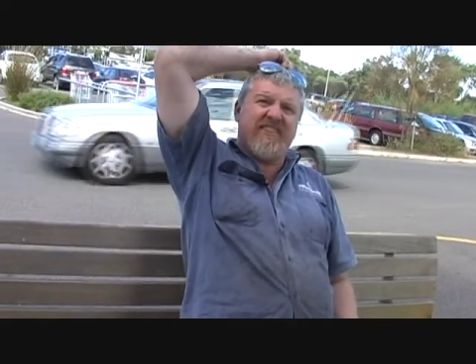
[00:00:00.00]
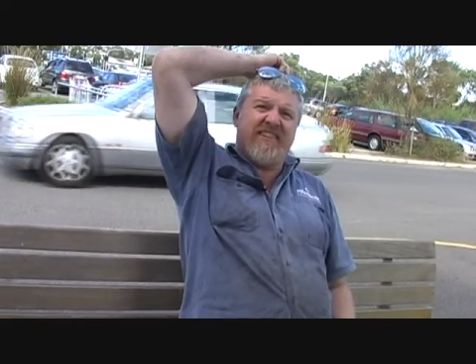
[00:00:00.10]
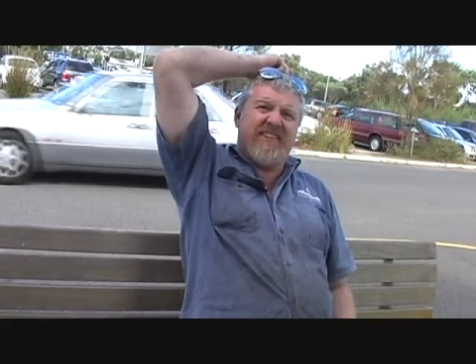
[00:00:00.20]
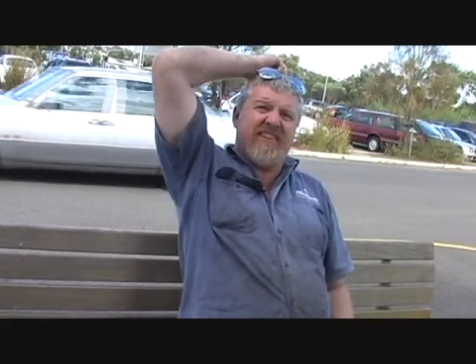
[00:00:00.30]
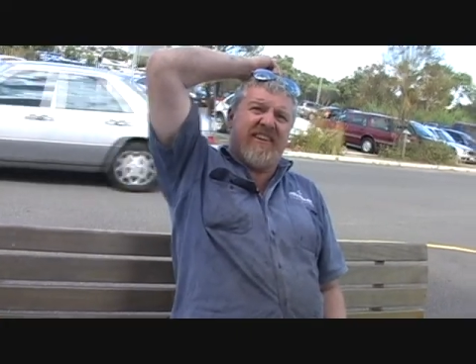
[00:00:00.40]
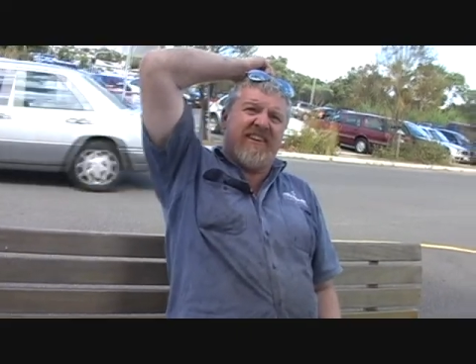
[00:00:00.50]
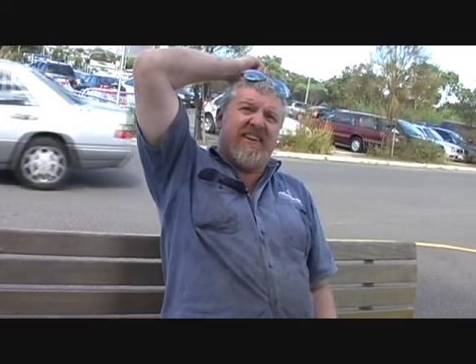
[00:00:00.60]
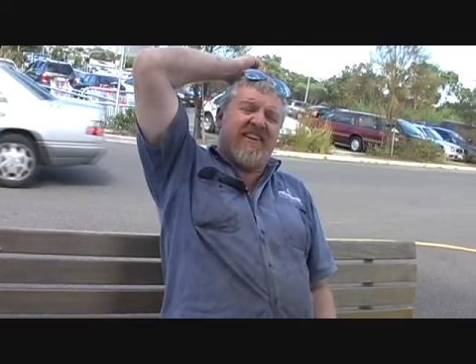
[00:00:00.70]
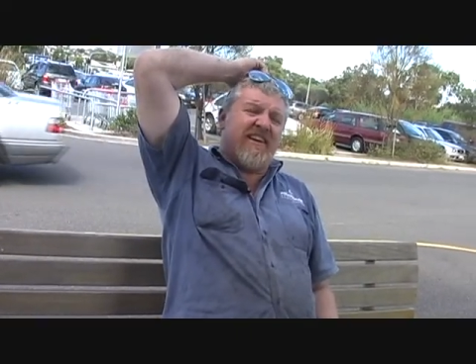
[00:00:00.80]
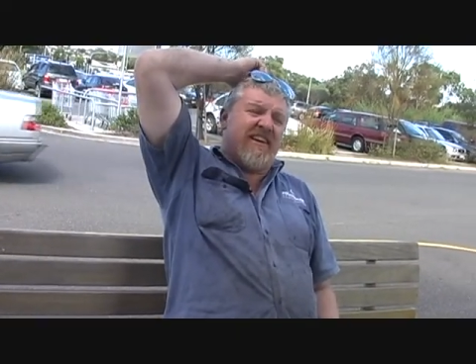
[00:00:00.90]
Okay
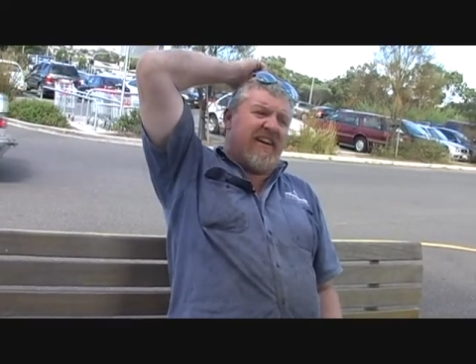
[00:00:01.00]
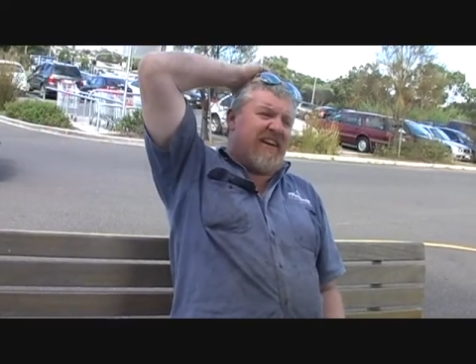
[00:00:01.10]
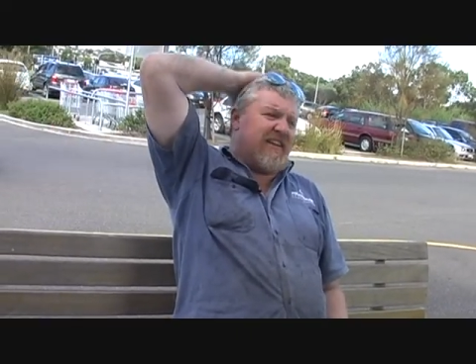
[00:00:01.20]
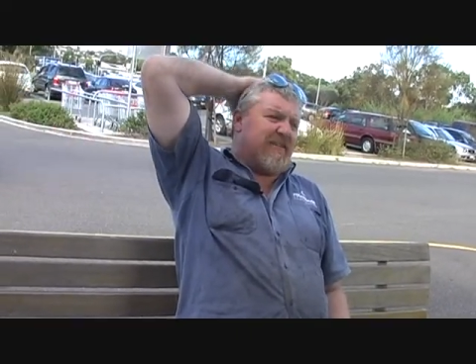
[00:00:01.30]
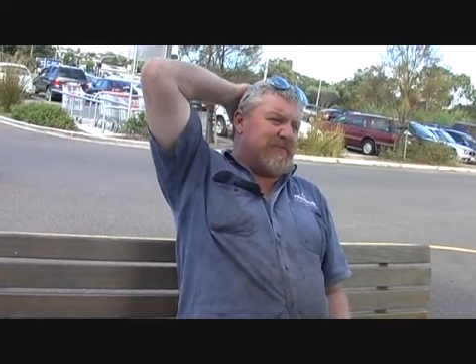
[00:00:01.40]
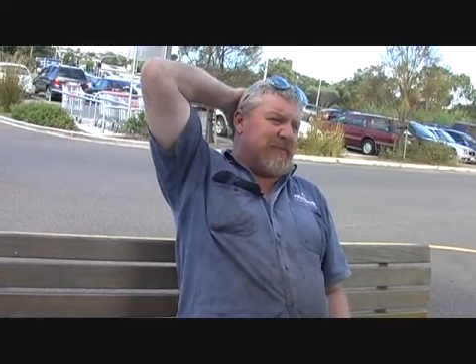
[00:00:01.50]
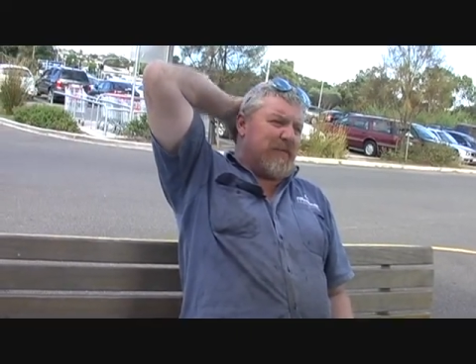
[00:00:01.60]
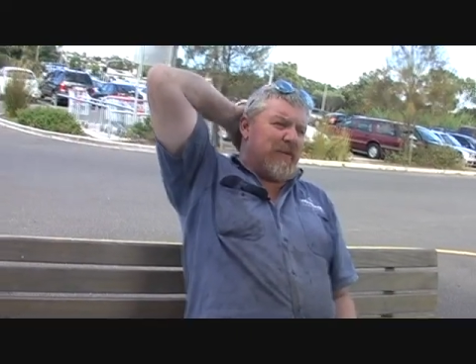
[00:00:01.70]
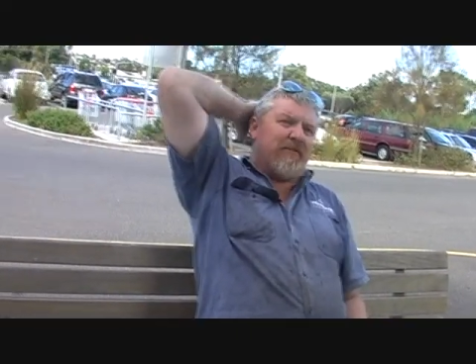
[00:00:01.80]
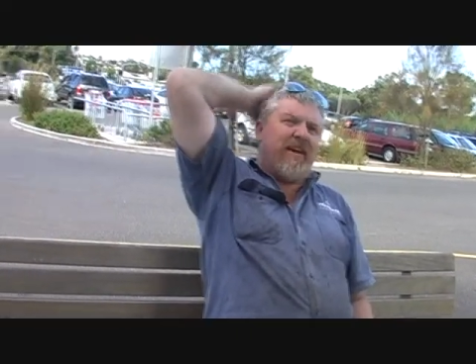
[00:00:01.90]
um,
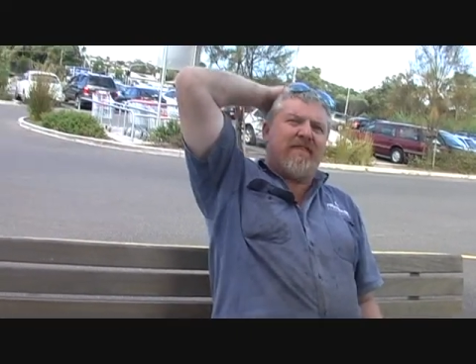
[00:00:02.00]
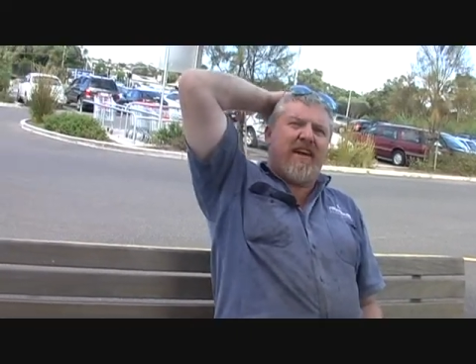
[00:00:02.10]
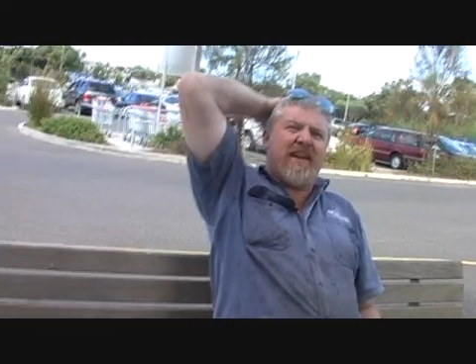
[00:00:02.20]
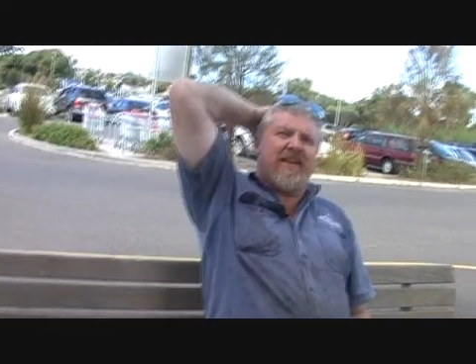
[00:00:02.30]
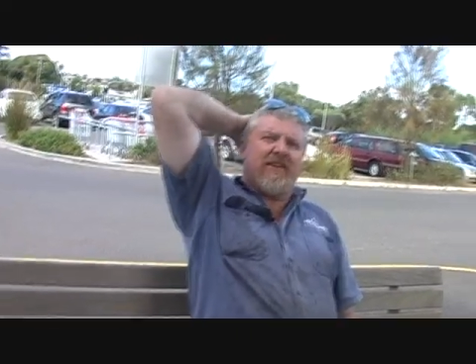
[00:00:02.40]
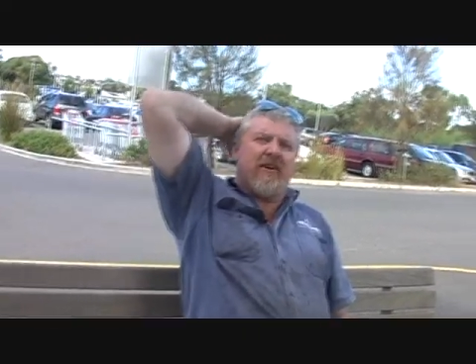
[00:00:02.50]
people like Ray Van,